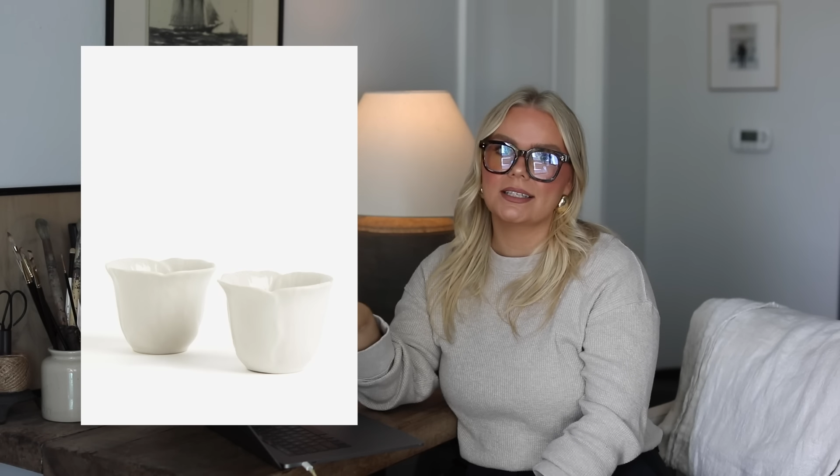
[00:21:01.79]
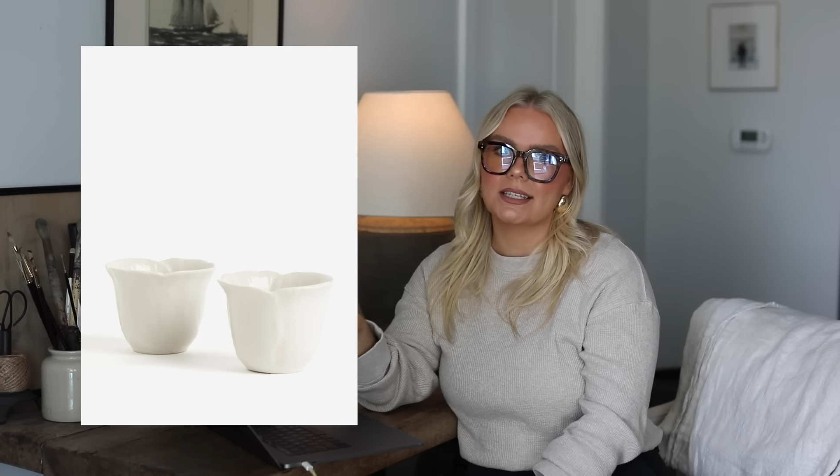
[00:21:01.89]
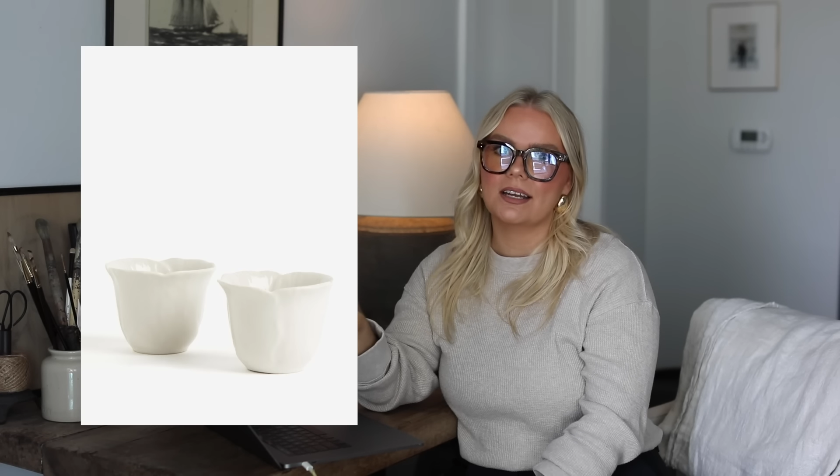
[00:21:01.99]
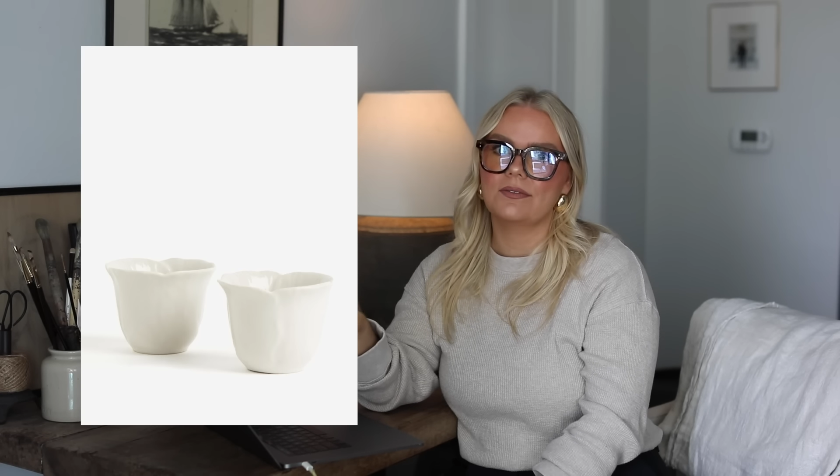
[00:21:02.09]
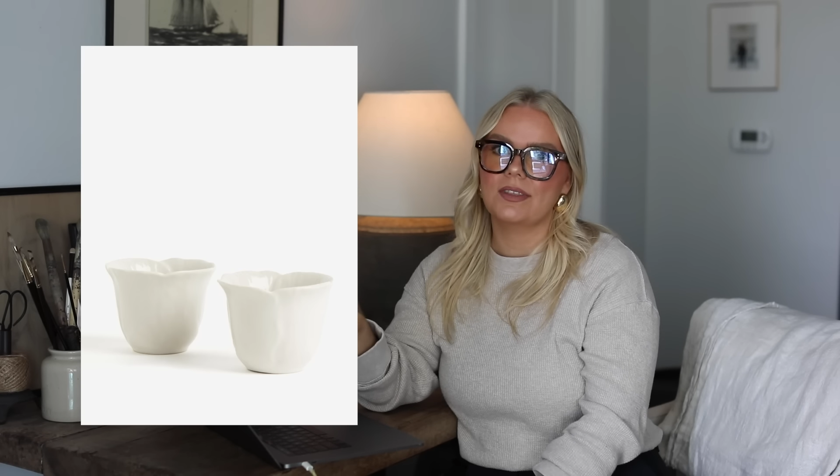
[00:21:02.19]

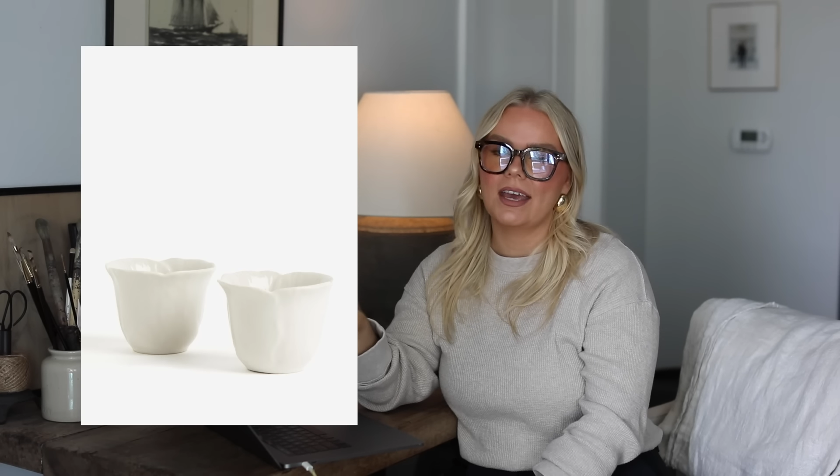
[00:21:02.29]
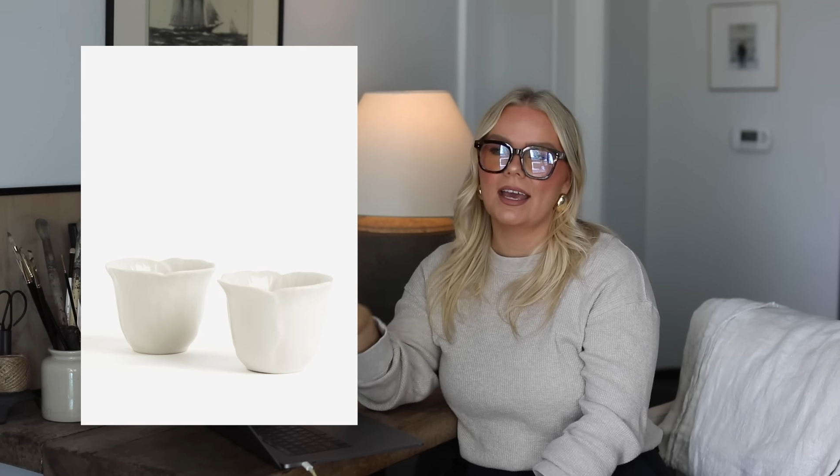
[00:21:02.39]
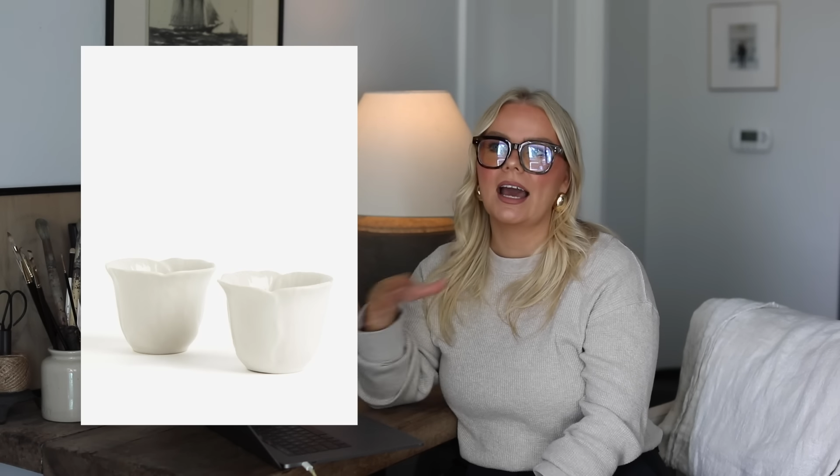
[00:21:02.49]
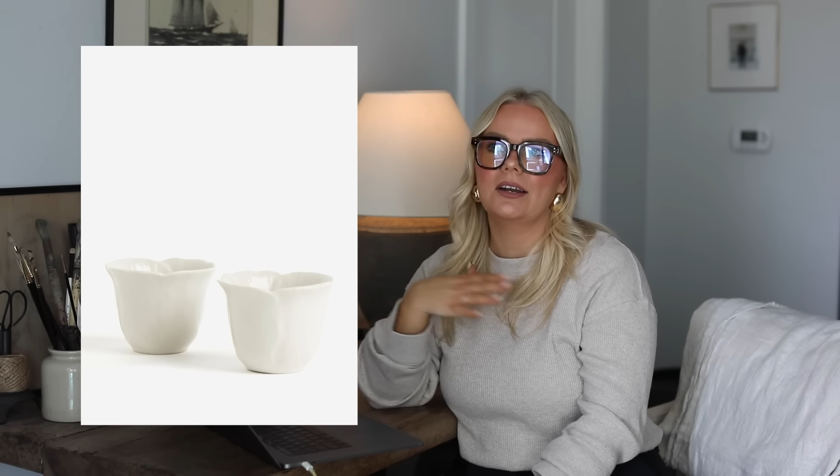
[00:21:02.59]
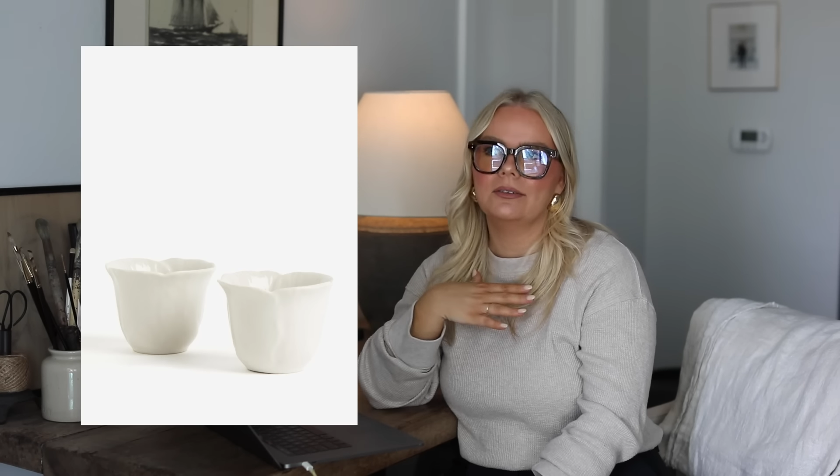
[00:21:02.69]
instead of the
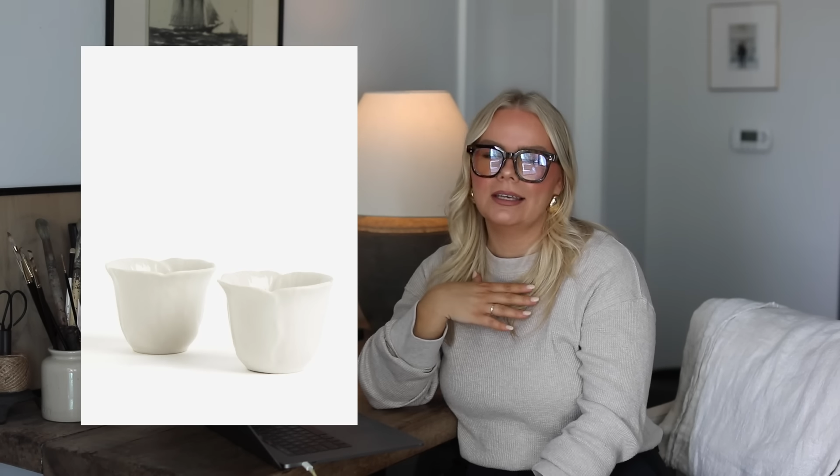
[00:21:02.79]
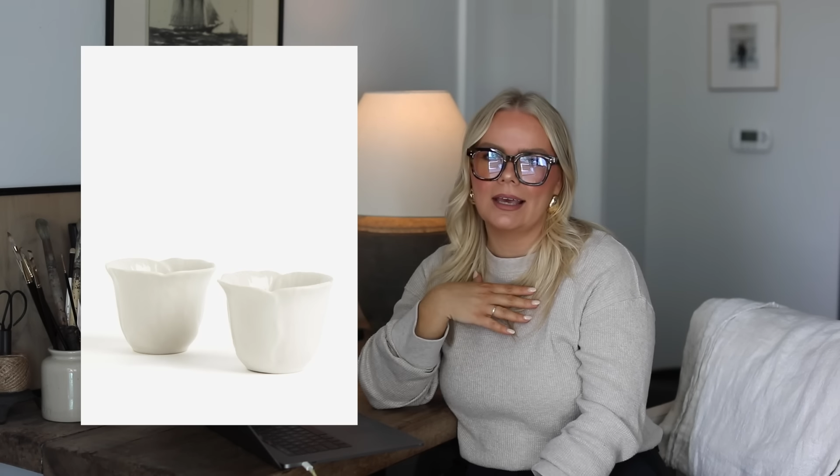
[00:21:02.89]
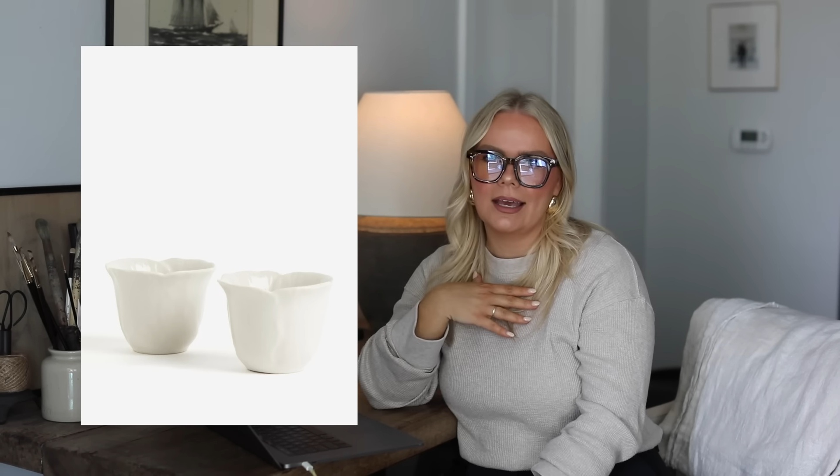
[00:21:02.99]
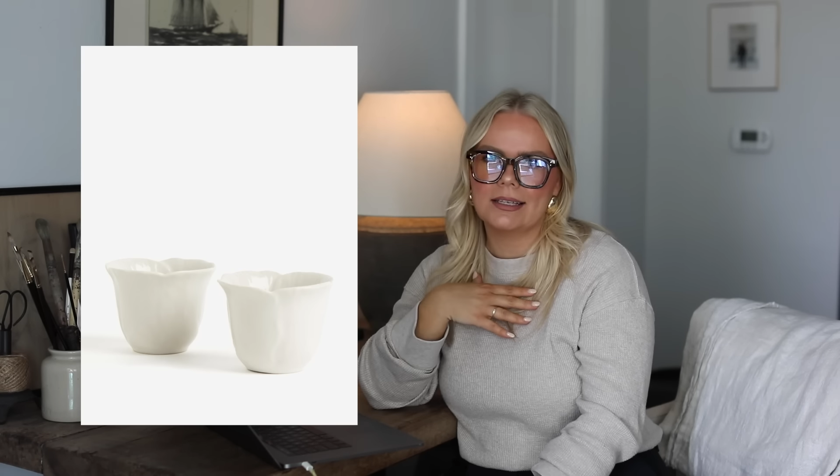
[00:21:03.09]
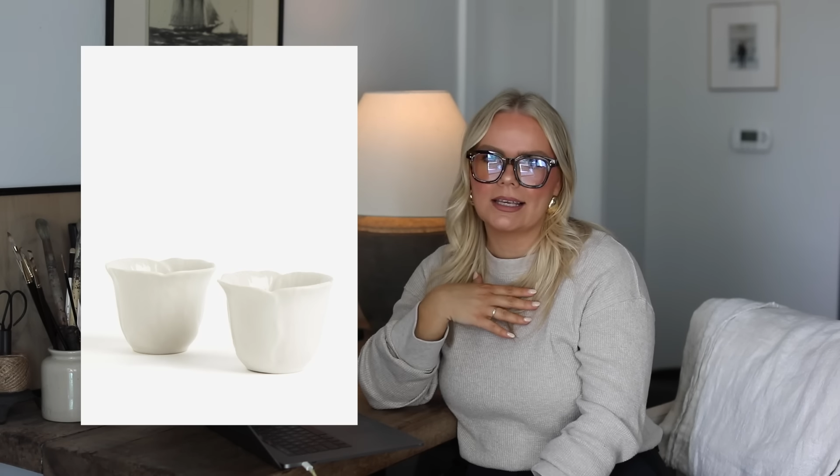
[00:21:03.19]
egg. I don't
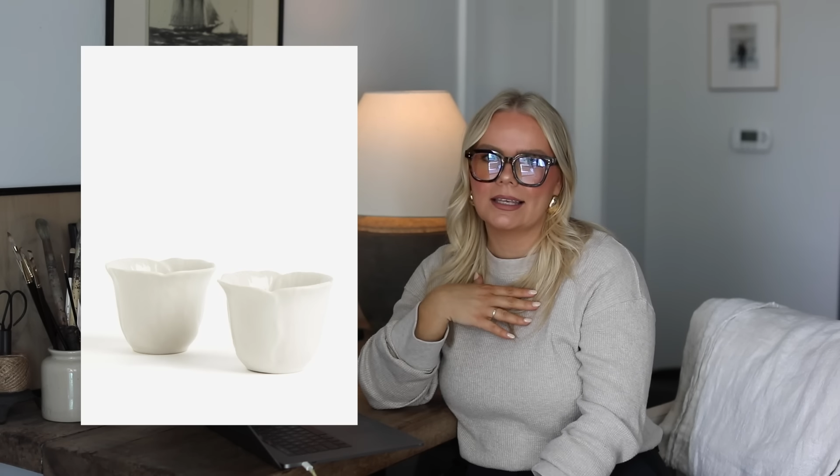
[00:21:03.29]
eat eggs